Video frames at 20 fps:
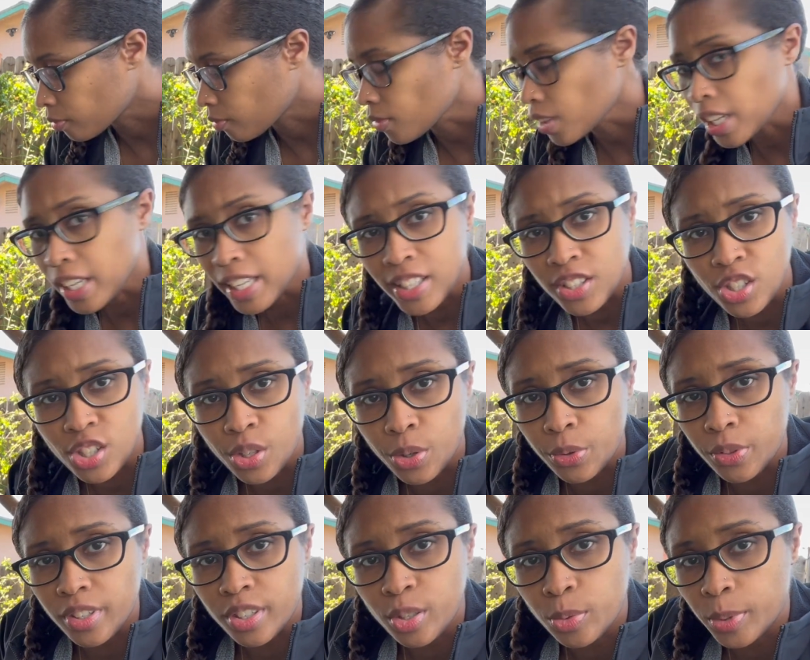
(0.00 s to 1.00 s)
And so
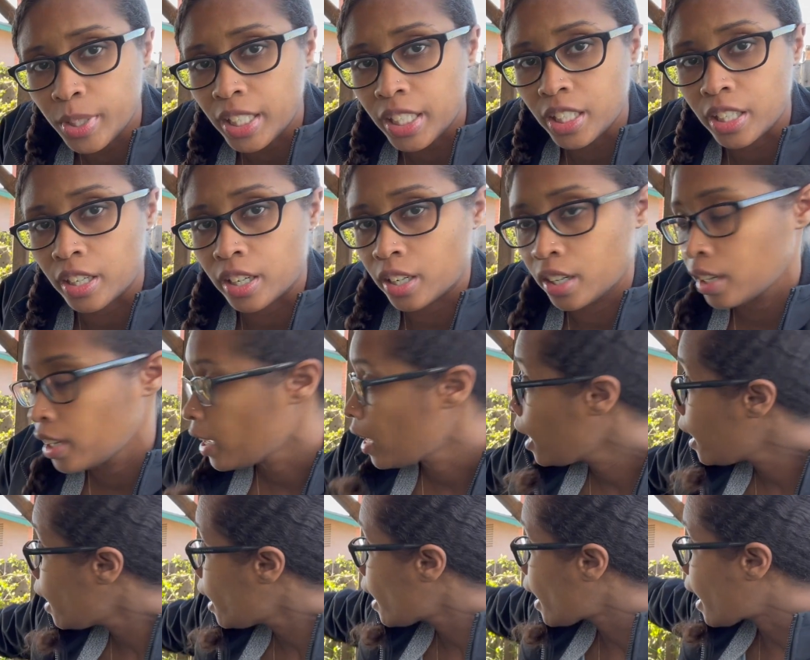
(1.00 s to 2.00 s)
this one here
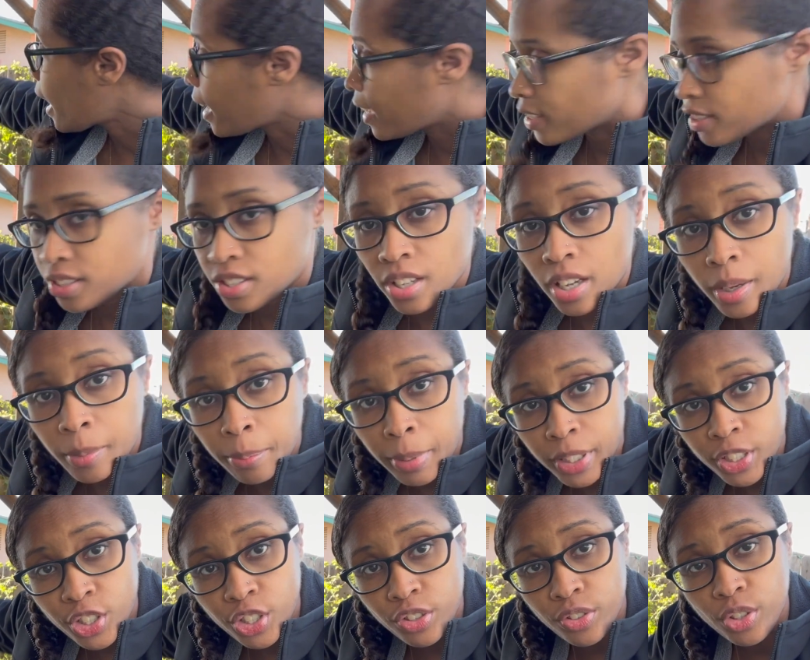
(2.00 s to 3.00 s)
has a
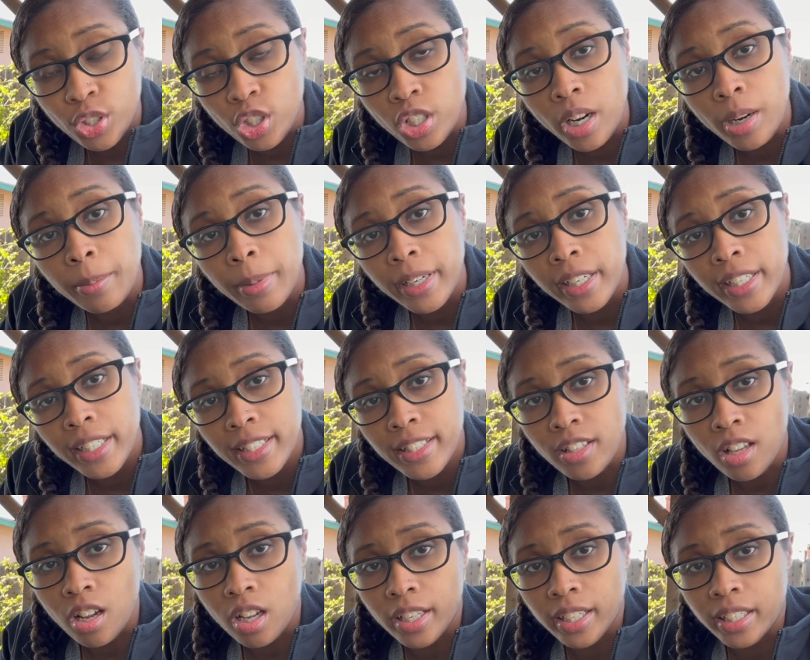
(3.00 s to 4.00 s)
bunch of strawberries
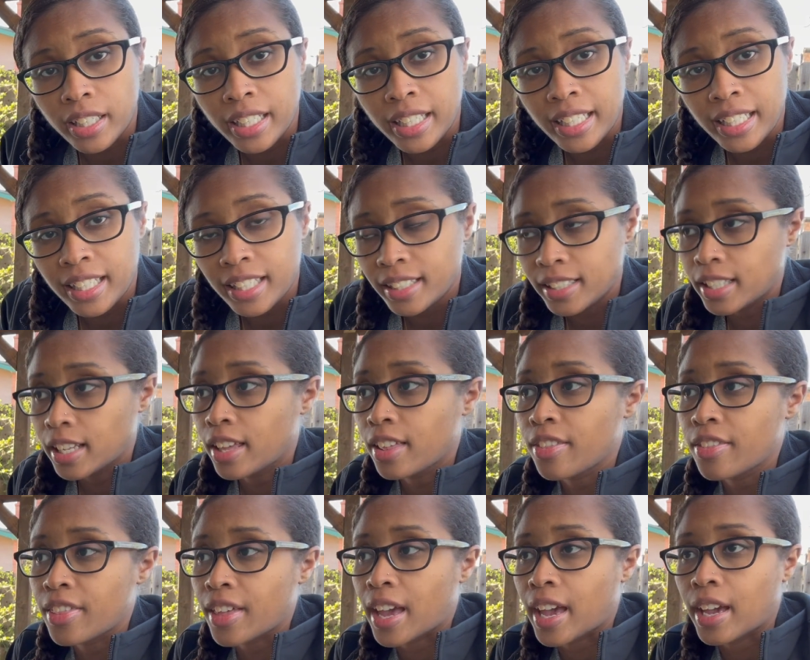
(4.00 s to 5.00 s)
in it
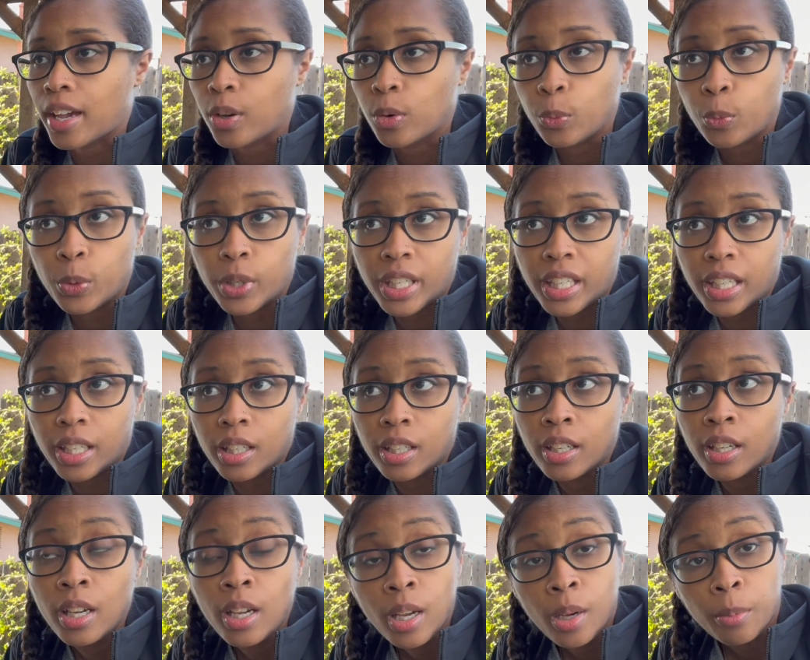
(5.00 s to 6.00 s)
that we
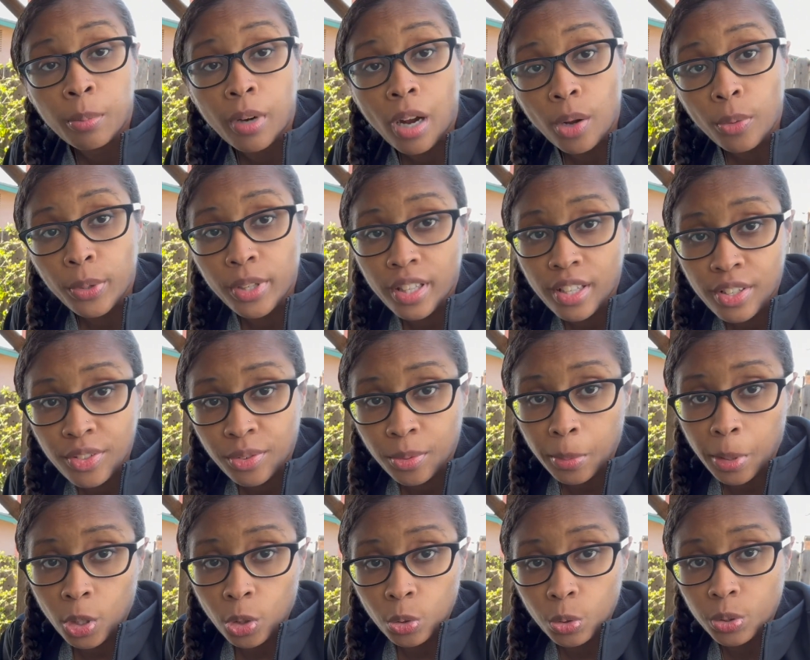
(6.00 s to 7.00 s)
brought with us from
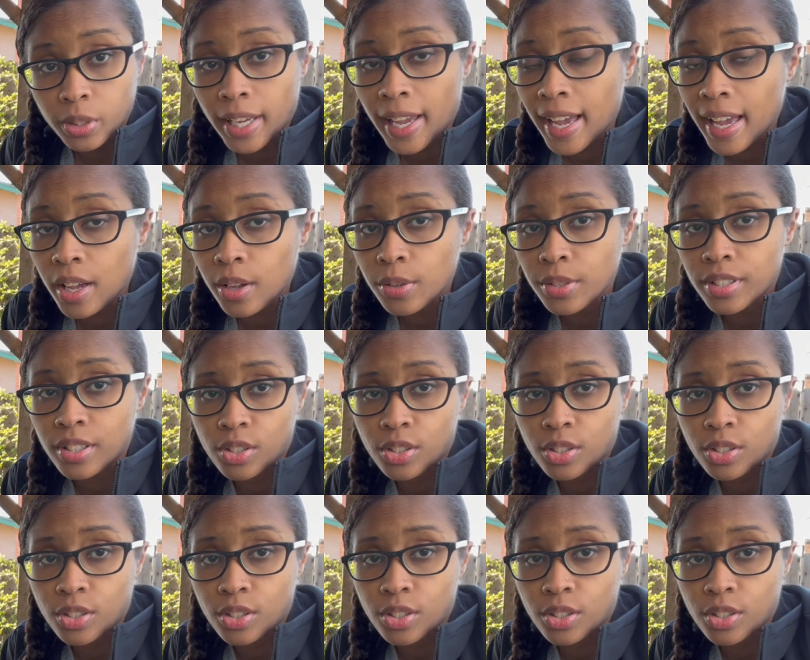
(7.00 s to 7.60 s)
our old house.